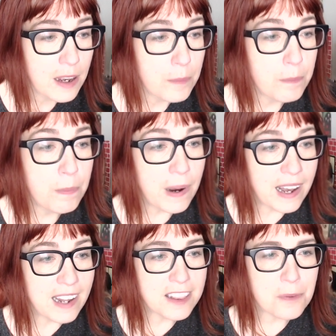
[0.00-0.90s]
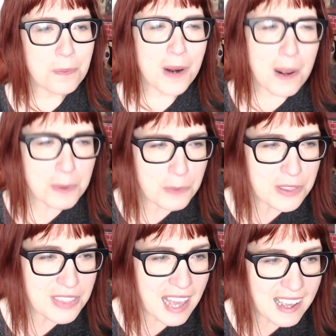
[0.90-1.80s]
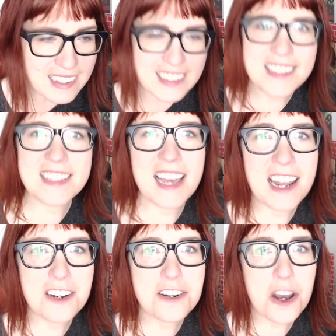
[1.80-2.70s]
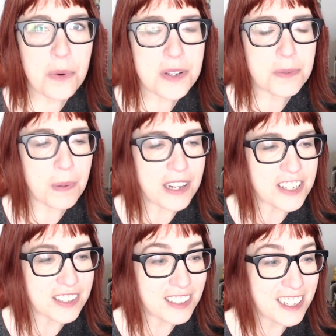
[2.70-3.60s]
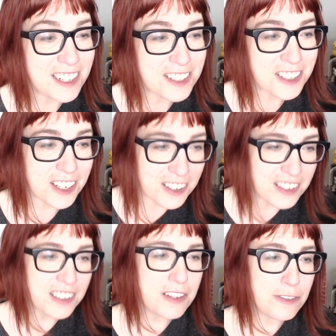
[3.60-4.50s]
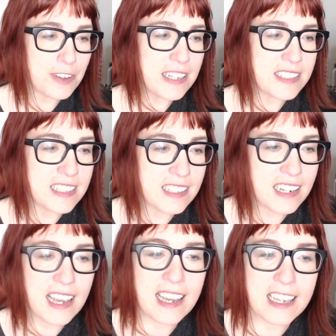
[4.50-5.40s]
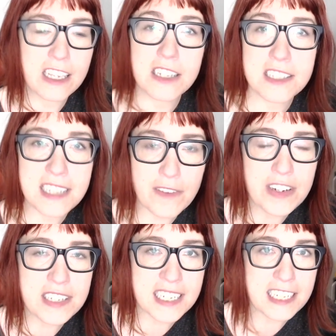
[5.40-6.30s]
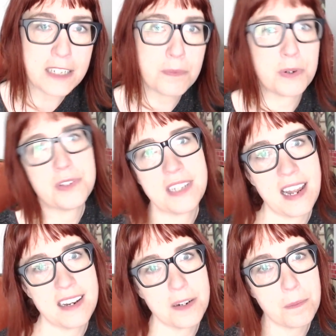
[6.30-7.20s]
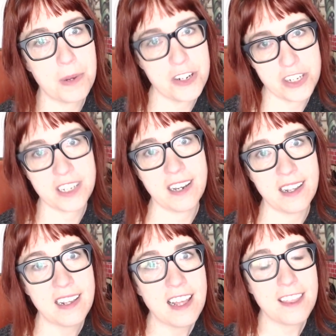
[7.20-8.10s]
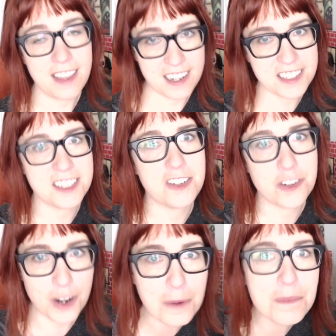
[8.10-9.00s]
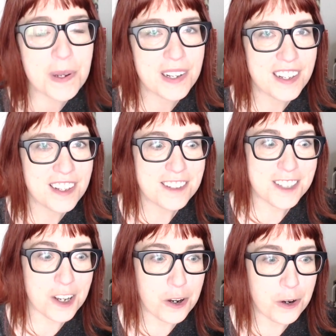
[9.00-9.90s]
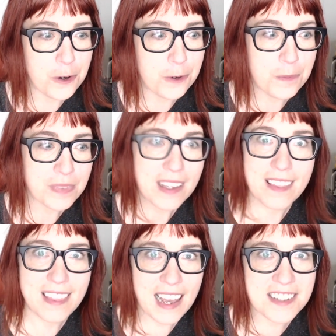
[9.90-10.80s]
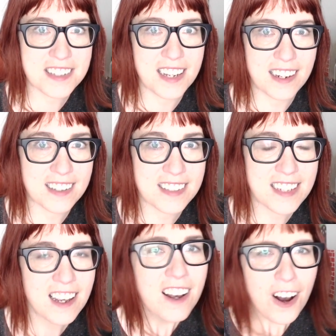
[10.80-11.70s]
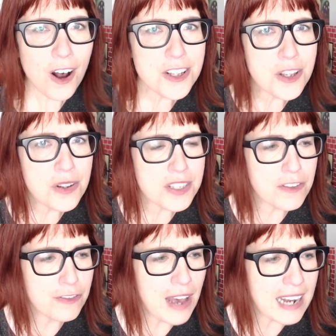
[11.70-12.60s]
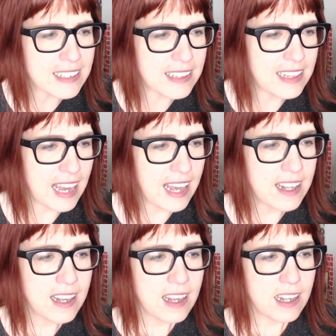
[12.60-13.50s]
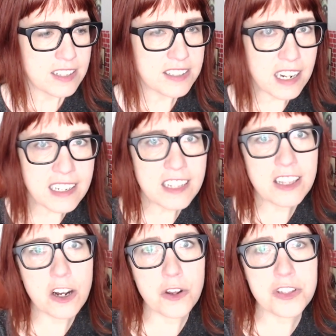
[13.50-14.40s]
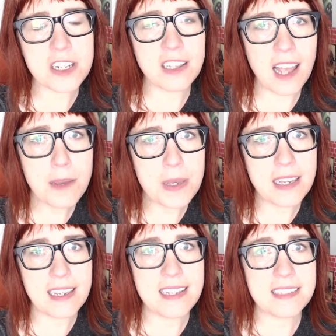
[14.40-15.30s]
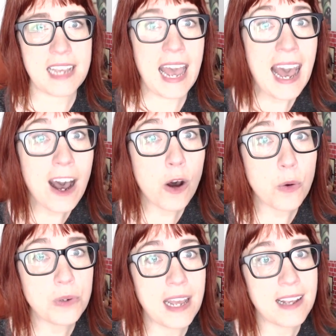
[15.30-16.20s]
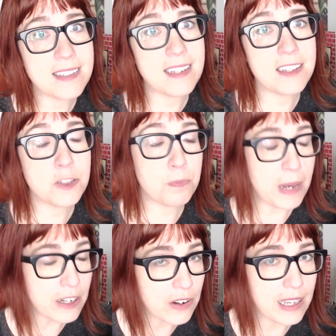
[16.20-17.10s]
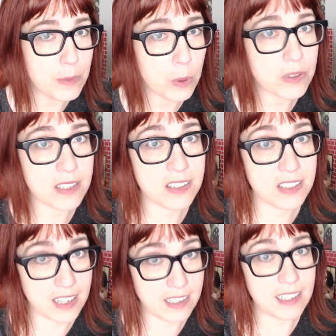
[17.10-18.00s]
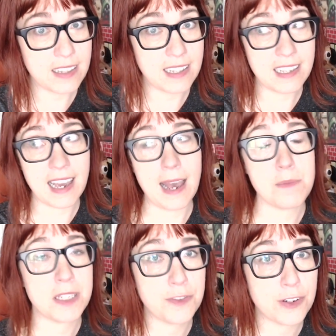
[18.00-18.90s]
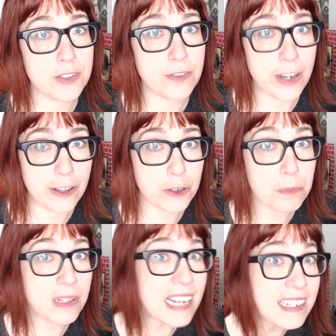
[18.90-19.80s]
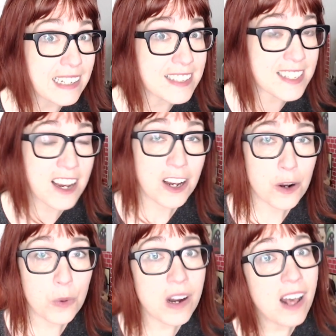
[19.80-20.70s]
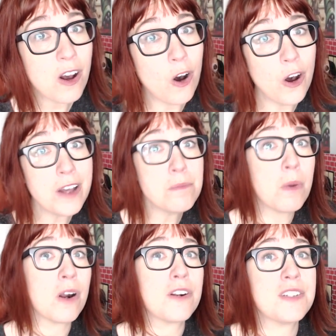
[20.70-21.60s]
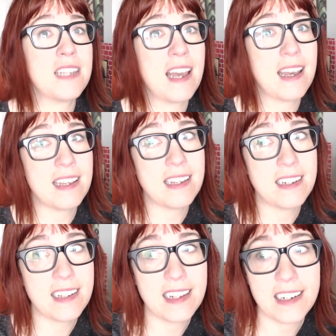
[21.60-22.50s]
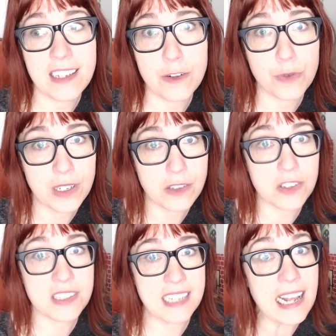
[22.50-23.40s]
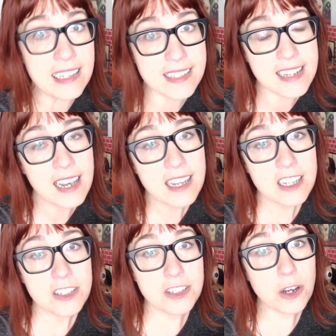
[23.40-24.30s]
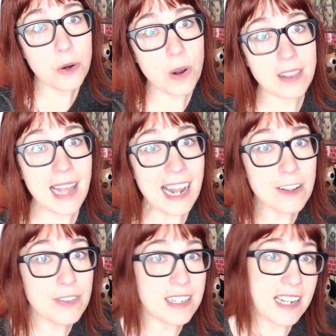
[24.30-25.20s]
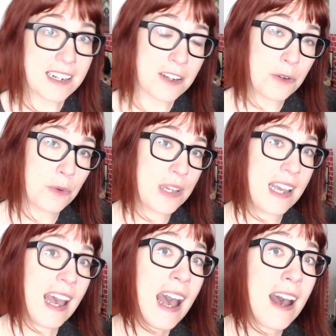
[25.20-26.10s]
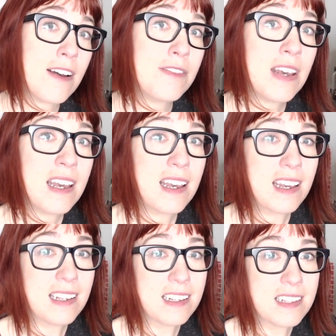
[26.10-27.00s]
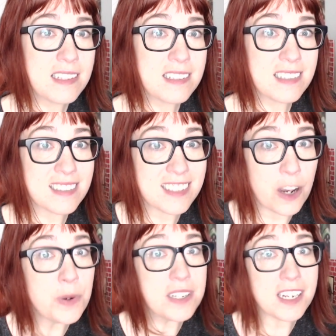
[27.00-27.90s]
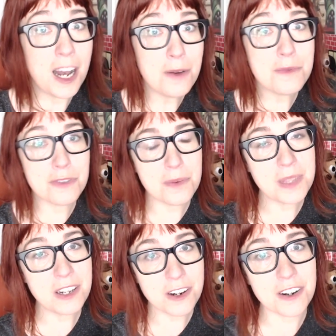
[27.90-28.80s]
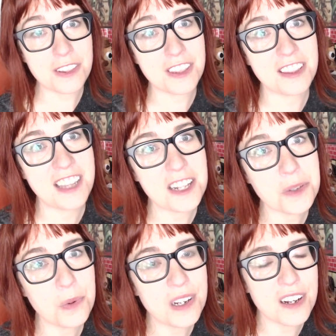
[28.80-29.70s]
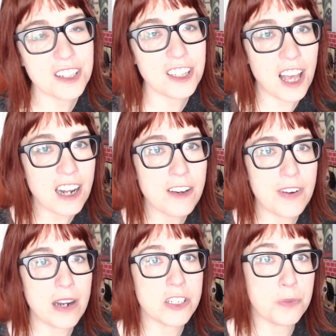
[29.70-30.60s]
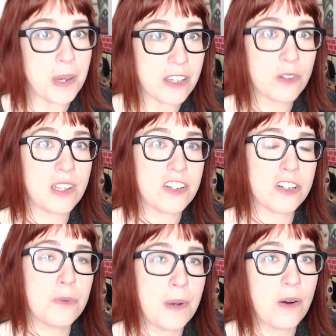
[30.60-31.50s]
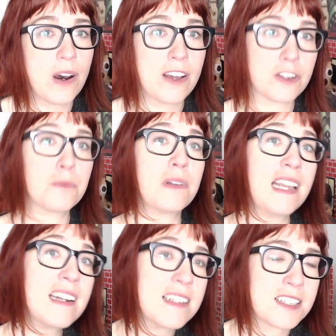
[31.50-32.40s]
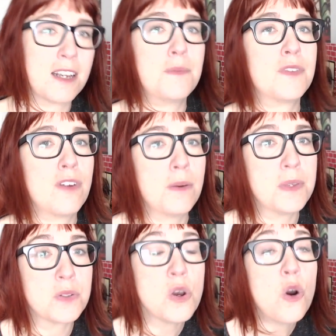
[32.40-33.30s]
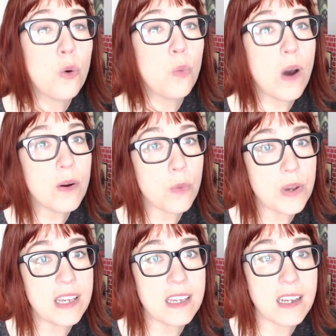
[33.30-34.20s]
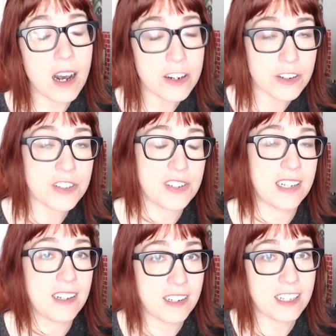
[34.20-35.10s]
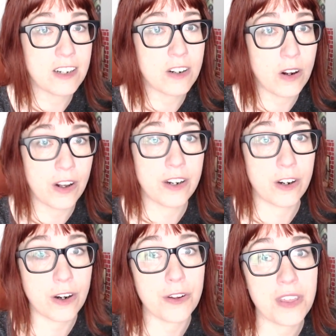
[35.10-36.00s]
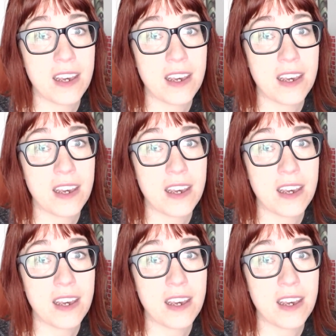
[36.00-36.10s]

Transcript: But the problem with that is that NOAA's budget is currently facing a 17% budget cut thanks to Trump. So that sucks. Also, there's the fact that studying the Earth's climate is how NASA is better able to study the atmospheres of other planets. We're not on Mars yet in any real sense, so a lot of the data we have is going to come from the Earth. That's what a lot of our speculation about other planets comes from, is what we understand here on Earth.